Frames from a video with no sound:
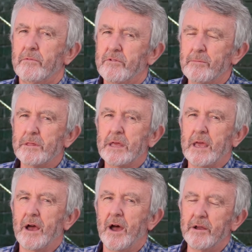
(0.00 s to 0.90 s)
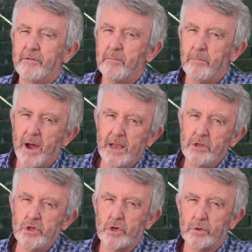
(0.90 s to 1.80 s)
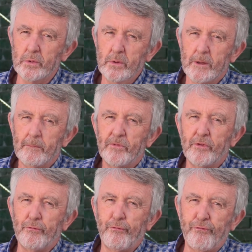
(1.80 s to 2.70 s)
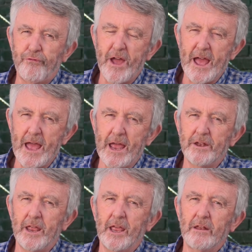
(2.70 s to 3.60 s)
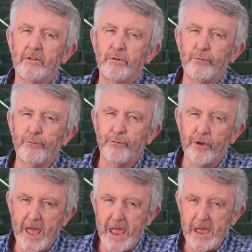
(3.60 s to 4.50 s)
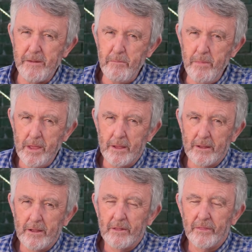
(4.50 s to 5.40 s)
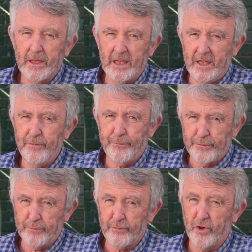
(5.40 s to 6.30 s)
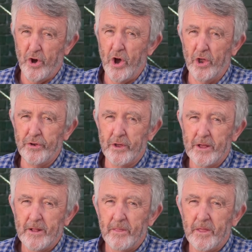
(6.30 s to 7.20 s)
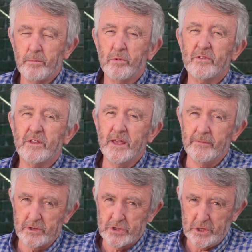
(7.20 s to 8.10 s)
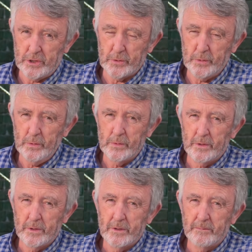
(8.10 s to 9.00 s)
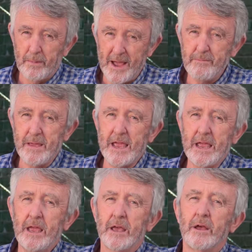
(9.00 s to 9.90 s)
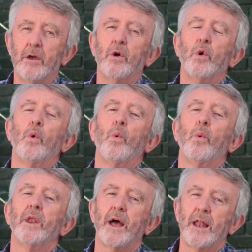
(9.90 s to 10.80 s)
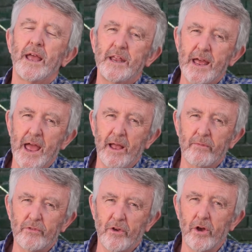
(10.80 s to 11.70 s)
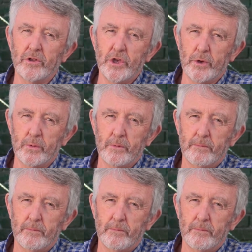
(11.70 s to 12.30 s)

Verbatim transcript: Timothy, I remind you to fan into flame the gift of God that was given to you by me when I laid hands on you.